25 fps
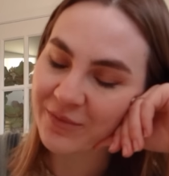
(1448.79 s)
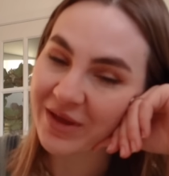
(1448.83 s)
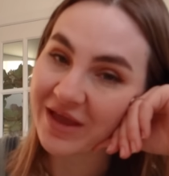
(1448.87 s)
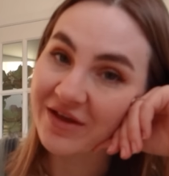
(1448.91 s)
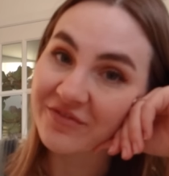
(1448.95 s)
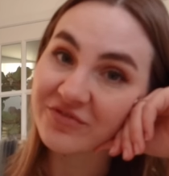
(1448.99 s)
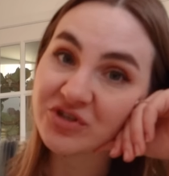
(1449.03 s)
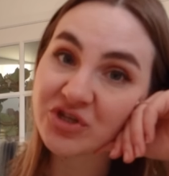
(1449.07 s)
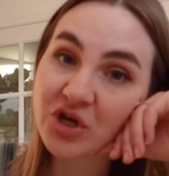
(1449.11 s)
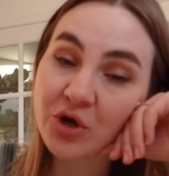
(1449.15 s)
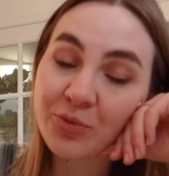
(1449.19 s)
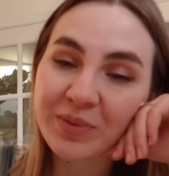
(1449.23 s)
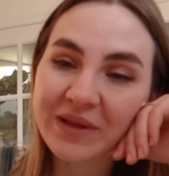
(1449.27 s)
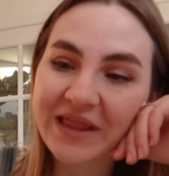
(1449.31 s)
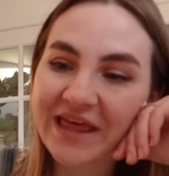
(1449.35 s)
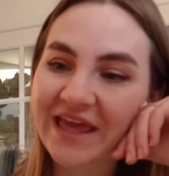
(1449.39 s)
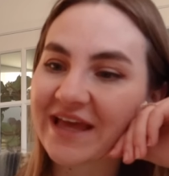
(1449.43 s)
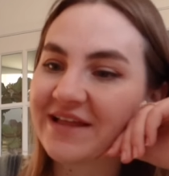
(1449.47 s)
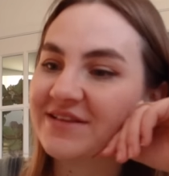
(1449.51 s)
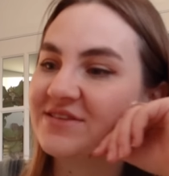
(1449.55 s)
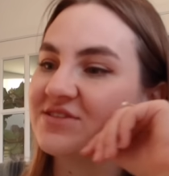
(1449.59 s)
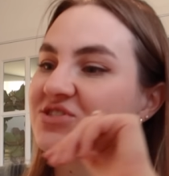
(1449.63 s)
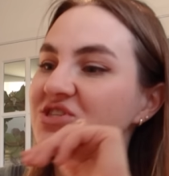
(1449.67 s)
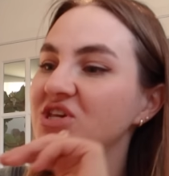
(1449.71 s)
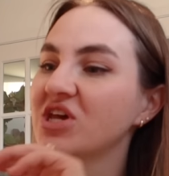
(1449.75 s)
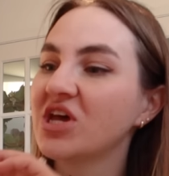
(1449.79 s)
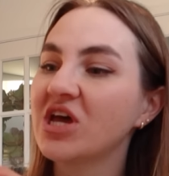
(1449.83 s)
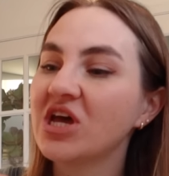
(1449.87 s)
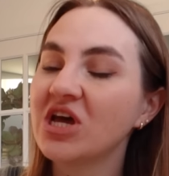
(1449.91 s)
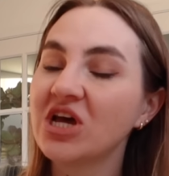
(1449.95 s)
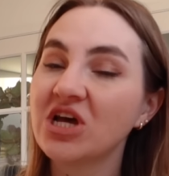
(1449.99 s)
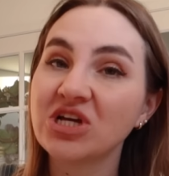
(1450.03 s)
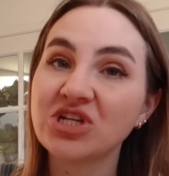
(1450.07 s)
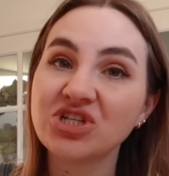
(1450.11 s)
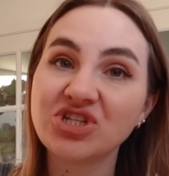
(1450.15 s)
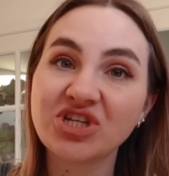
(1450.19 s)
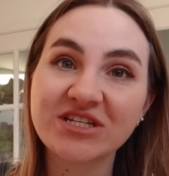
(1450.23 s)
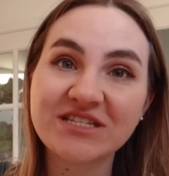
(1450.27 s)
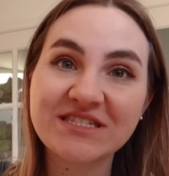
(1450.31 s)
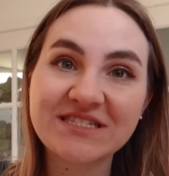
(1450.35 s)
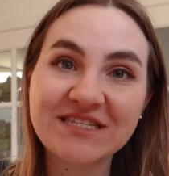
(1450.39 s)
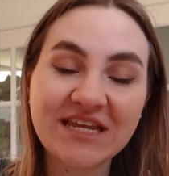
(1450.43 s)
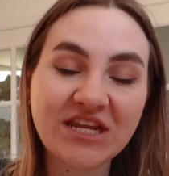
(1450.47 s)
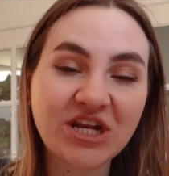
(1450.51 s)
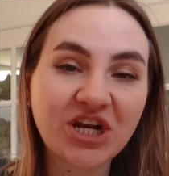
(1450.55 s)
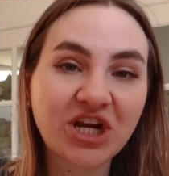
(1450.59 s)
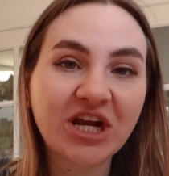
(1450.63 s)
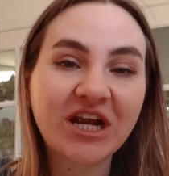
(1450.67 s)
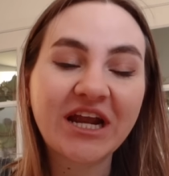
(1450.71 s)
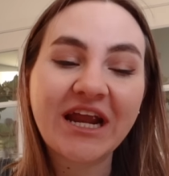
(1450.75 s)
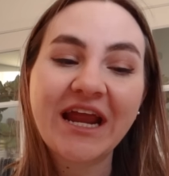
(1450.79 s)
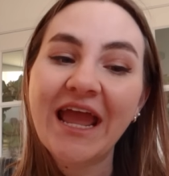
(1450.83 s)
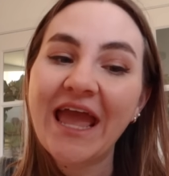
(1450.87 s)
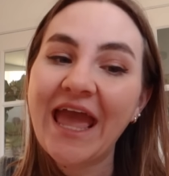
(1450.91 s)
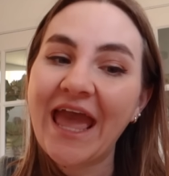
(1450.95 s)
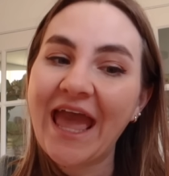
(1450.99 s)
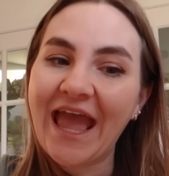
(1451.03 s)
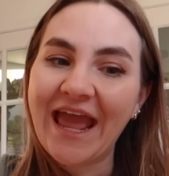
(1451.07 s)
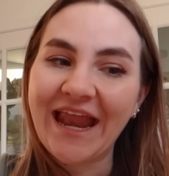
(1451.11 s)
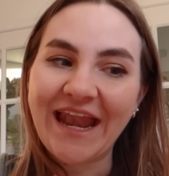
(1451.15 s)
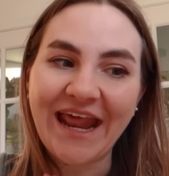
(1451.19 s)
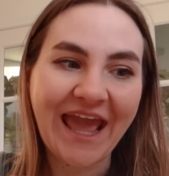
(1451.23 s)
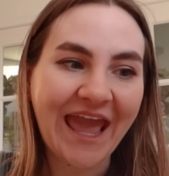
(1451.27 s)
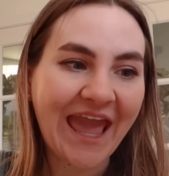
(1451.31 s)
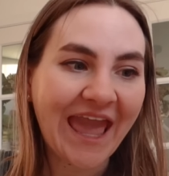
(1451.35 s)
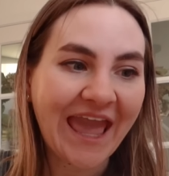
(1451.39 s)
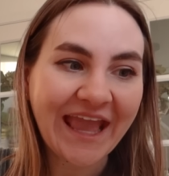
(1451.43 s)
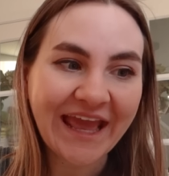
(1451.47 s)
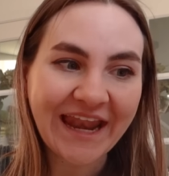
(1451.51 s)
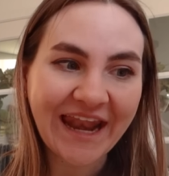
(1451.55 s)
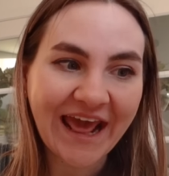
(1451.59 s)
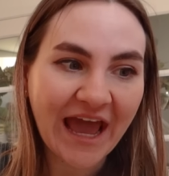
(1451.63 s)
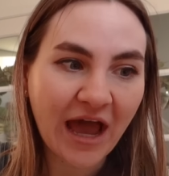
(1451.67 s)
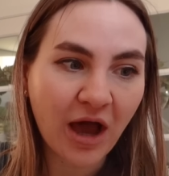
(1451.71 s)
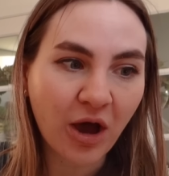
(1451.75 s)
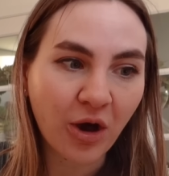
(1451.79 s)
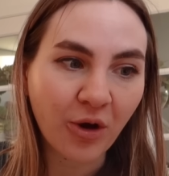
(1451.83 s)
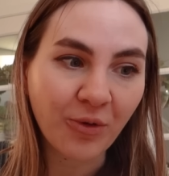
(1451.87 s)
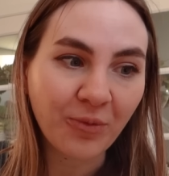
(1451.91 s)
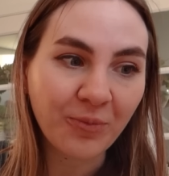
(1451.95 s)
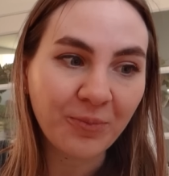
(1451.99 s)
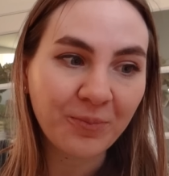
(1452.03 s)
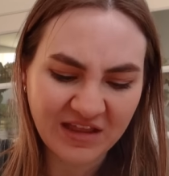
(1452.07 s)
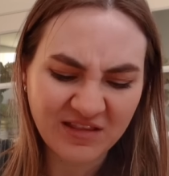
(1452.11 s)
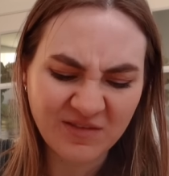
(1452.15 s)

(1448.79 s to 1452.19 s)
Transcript: We have no plans, just dinner and hanging out.